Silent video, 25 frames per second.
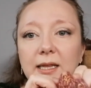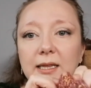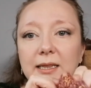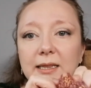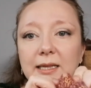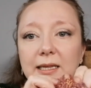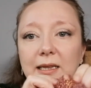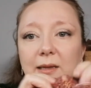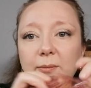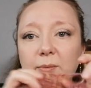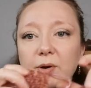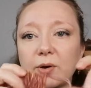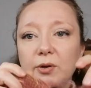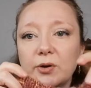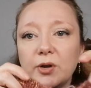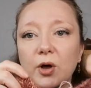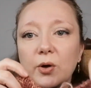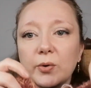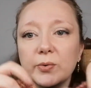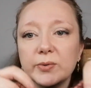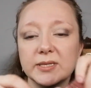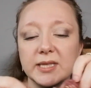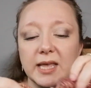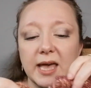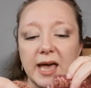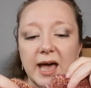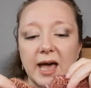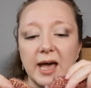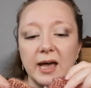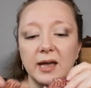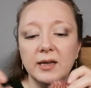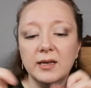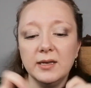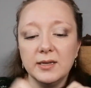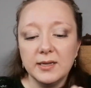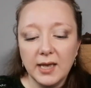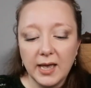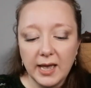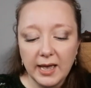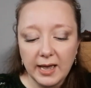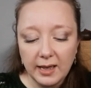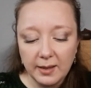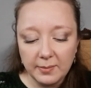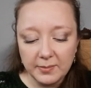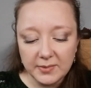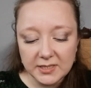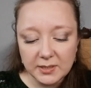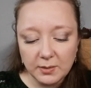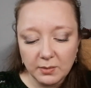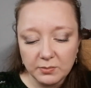little buttonholes there.
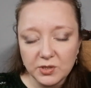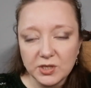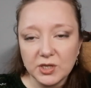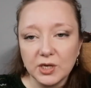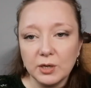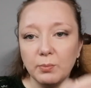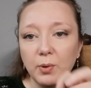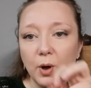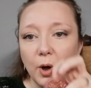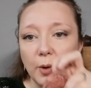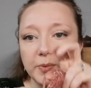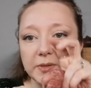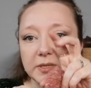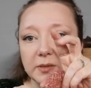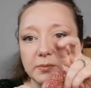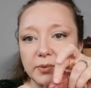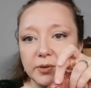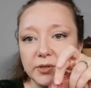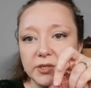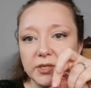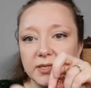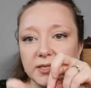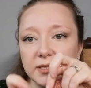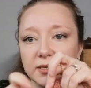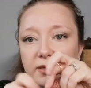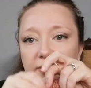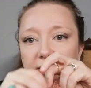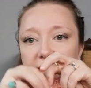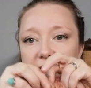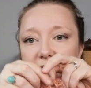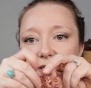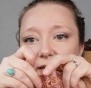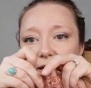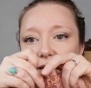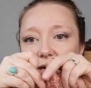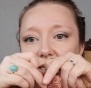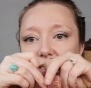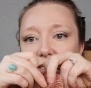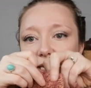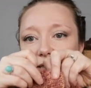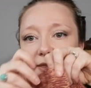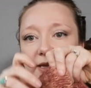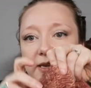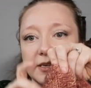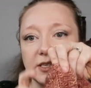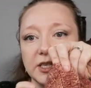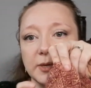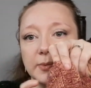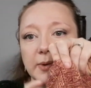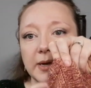So I'm just going to pop some buttons on this side and
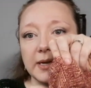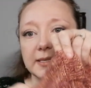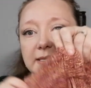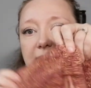then do it